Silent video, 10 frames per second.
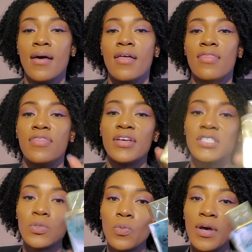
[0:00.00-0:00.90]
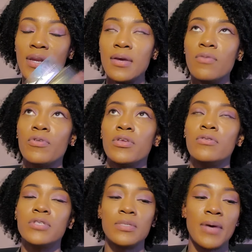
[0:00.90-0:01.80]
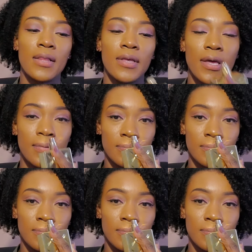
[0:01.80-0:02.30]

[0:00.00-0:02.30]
This one, when you smell it,